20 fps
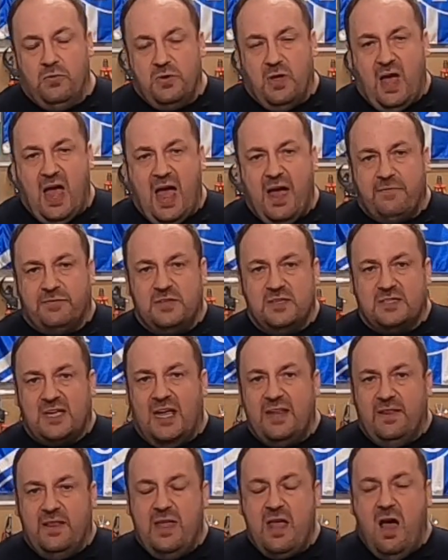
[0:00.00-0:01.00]
You have to
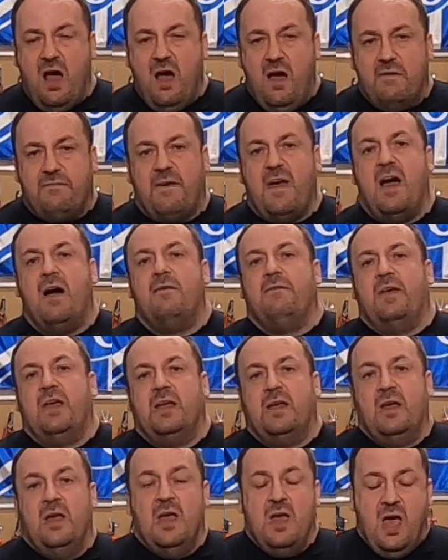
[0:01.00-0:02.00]
take the earth out of
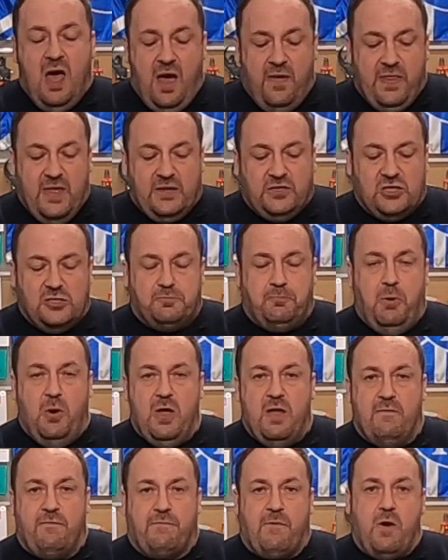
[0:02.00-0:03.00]
it and then just
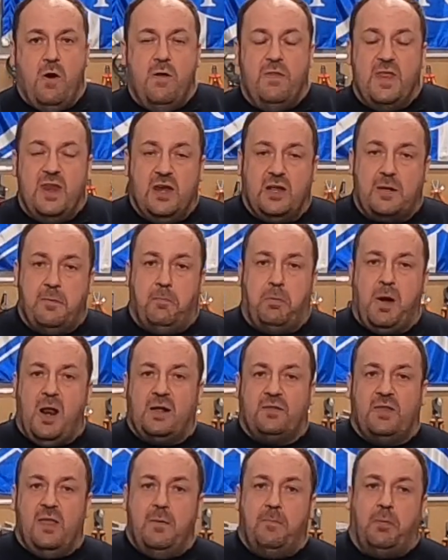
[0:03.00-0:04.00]
put it through, and then you can
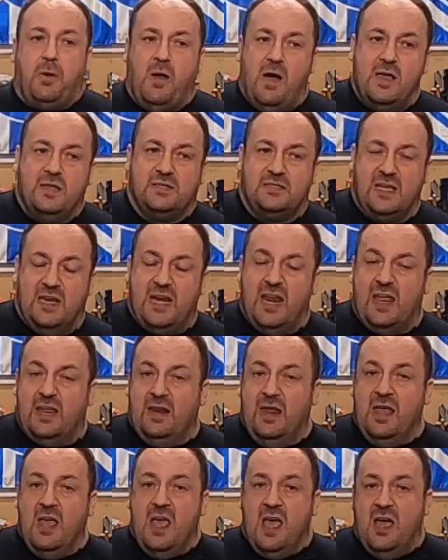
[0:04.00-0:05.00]
plug the appliance in there
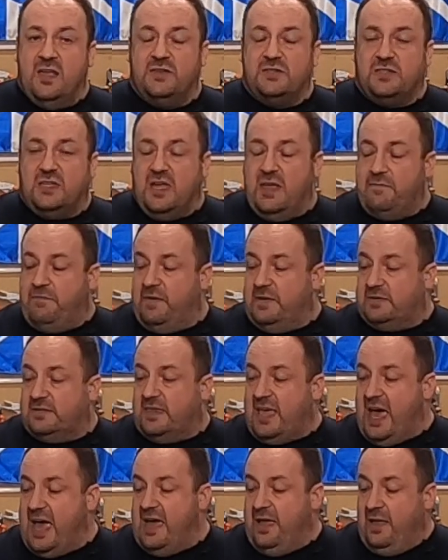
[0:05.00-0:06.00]
and see if it's
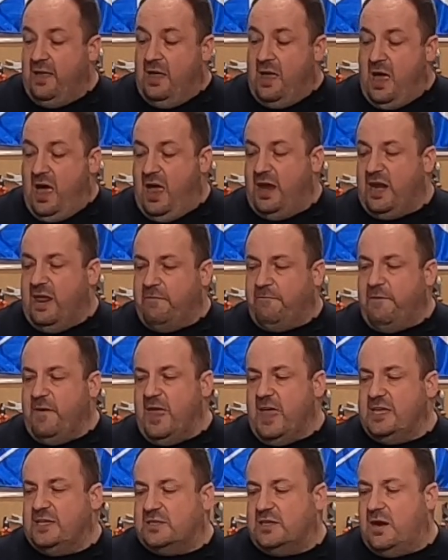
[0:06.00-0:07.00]
there. And if
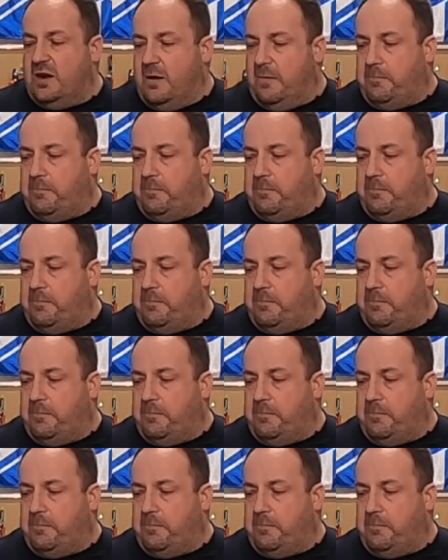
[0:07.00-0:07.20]
it is an